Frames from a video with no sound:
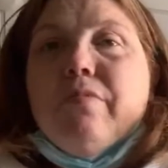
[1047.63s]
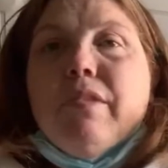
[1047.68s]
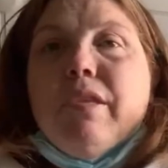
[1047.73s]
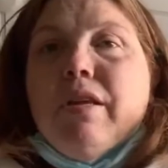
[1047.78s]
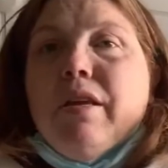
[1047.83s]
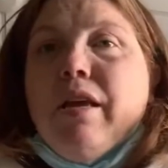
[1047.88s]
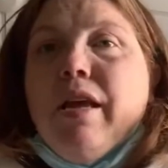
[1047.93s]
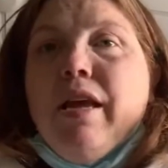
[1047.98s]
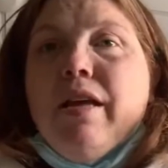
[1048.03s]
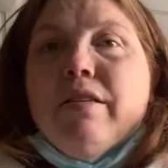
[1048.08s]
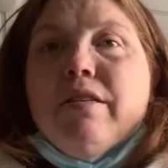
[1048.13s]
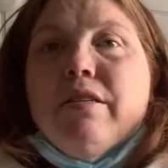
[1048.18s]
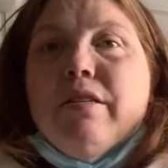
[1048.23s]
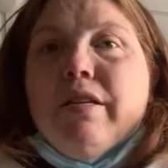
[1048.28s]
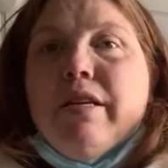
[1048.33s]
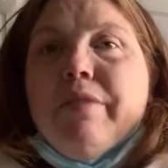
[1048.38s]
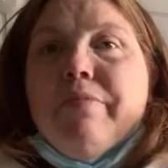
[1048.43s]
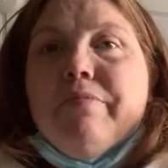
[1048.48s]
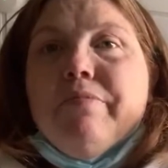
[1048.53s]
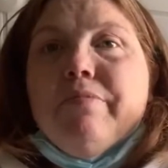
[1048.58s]
can't
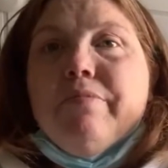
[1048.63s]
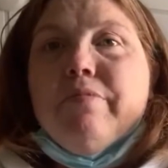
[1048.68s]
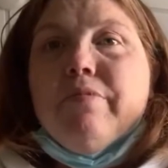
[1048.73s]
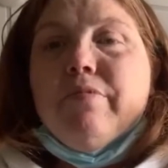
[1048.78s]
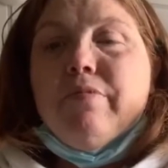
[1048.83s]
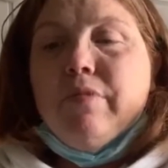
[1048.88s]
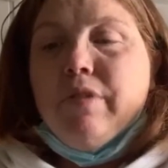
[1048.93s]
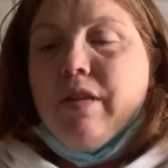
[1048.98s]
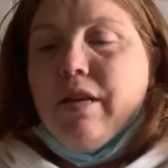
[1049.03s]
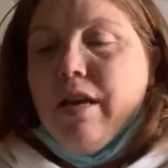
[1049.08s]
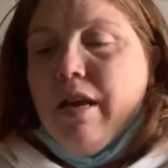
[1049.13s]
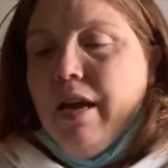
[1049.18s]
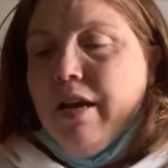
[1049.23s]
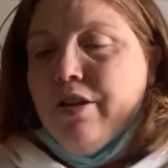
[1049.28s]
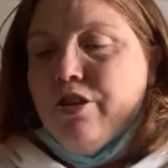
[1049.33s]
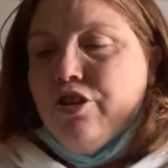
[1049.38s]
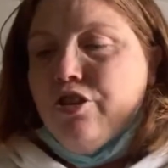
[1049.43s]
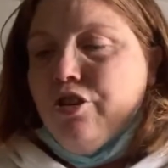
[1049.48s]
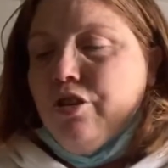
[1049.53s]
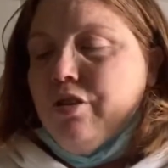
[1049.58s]
sleep. And it's
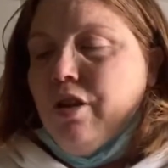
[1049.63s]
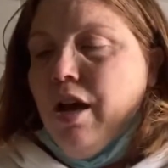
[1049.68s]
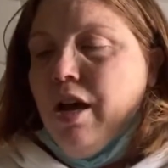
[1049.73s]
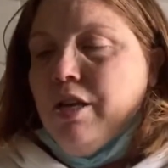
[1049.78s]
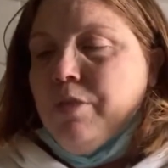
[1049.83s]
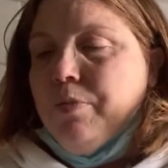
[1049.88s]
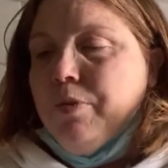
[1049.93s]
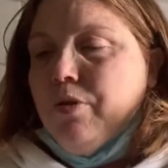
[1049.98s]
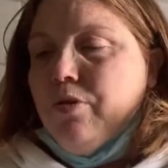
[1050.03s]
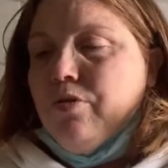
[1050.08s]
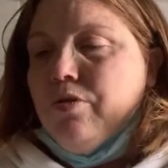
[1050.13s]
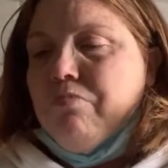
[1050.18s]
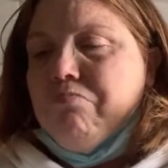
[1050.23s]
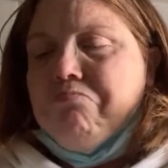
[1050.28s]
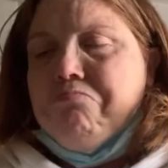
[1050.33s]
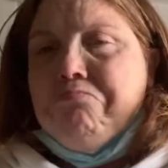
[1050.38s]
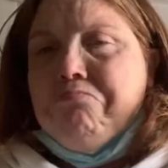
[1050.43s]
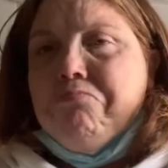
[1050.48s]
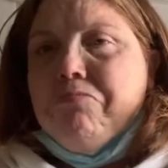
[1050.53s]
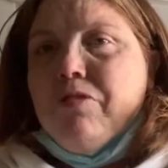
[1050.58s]
just hospitals.
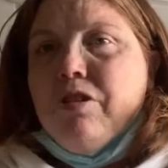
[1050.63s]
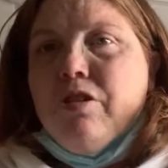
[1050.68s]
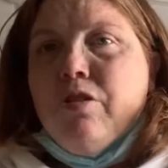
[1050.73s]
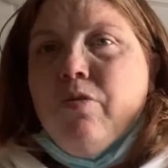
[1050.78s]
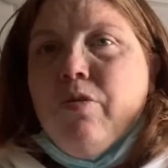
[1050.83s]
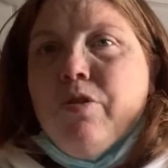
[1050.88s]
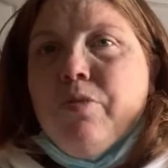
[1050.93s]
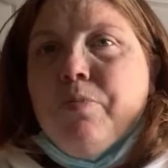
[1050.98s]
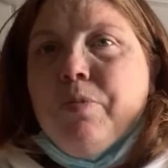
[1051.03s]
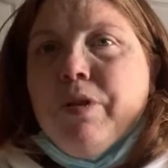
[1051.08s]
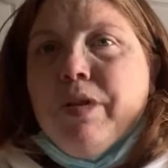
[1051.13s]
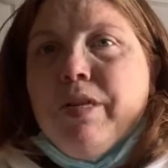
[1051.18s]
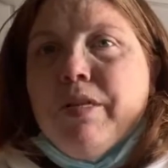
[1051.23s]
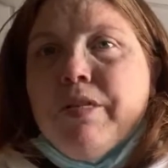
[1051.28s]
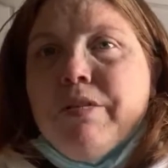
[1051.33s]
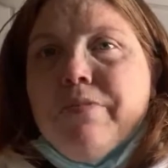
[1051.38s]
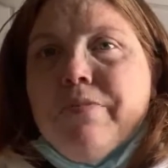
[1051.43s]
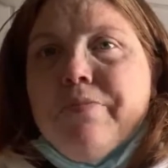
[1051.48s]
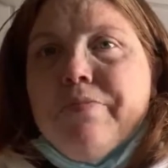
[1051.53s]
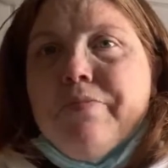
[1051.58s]
It's no other
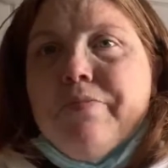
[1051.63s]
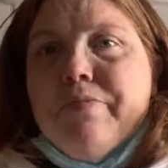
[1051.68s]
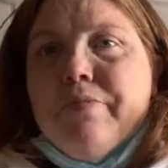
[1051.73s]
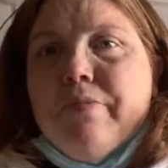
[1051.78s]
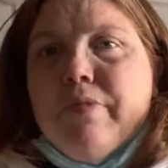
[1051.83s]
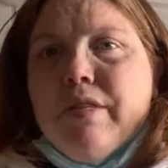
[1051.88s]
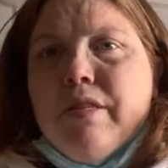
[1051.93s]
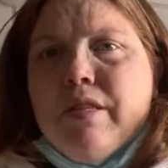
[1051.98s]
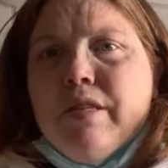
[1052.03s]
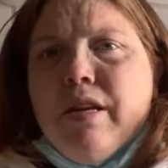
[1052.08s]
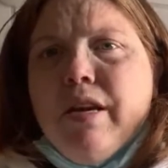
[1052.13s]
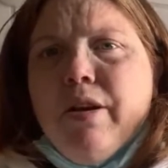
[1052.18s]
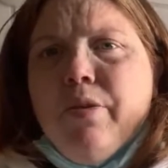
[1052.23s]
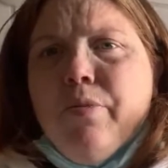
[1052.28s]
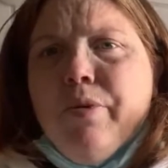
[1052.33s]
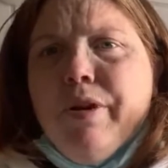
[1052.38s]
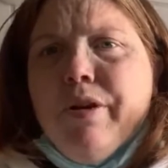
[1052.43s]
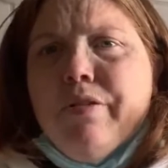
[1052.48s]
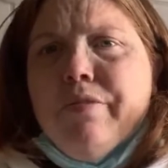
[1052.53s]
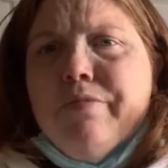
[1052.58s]
place.
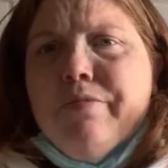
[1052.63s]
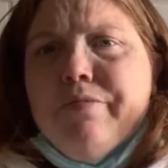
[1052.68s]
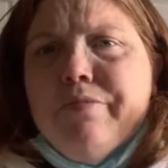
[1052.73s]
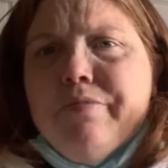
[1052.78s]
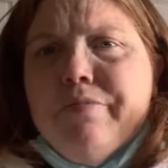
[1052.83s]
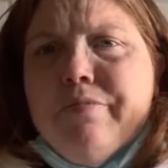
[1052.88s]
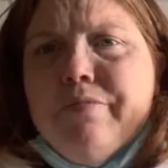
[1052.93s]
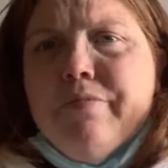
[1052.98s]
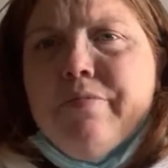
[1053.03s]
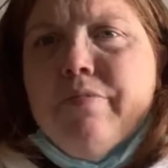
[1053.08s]
It's kind of weird.